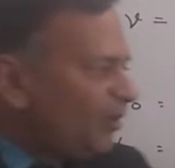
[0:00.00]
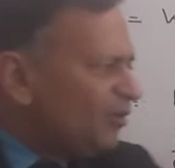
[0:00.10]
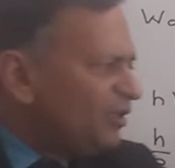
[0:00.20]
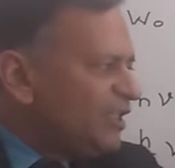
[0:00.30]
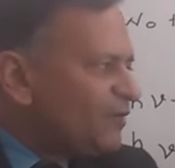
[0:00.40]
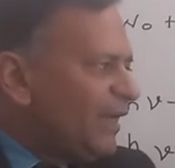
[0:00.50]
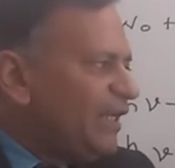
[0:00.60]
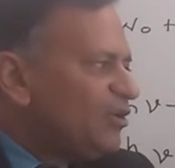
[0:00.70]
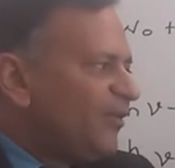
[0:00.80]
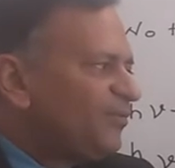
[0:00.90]
you know this
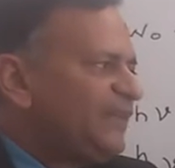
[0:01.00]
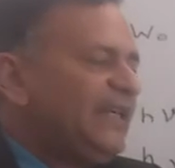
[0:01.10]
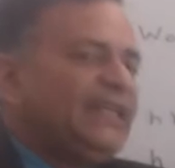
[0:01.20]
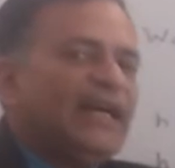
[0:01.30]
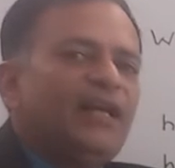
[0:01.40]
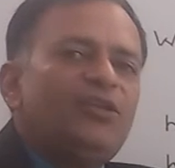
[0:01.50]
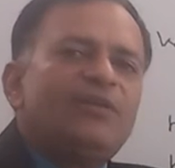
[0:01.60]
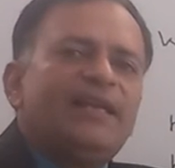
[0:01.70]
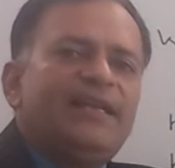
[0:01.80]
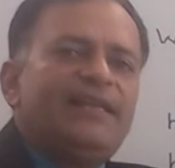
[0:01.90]
value of theta, you
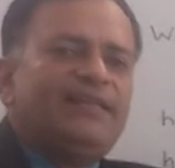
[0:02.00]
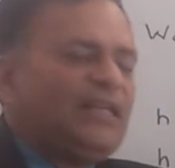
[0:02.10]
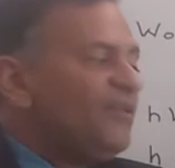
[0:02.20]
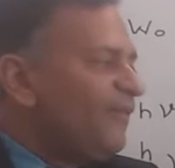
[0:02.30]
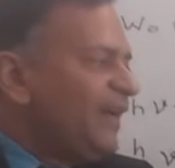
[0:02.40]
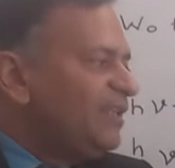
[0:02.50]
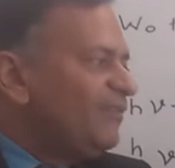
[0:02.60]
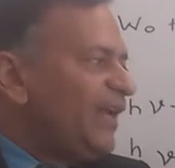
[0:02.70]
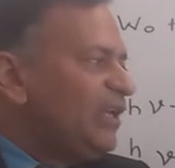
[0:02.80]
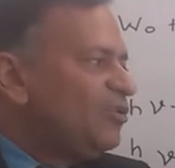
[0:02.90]
can easily find the
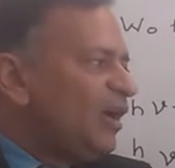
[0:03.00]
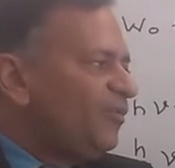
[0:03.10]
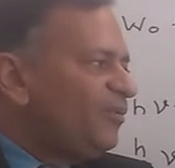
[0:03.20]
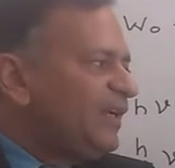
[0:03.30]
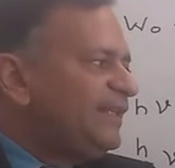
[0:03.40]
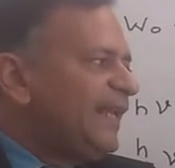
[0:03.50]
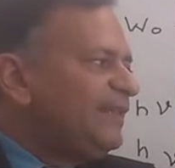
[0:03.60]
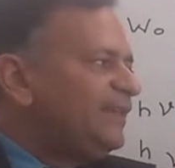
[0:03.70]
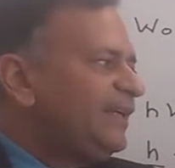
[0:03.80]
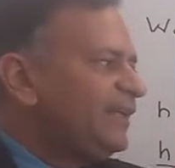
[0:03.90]
value of
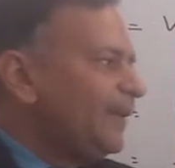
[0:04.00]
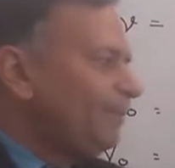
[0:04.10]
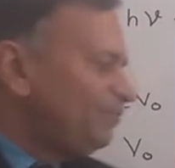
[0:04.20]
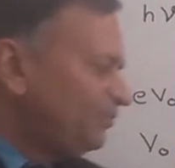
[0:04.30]
tan theta.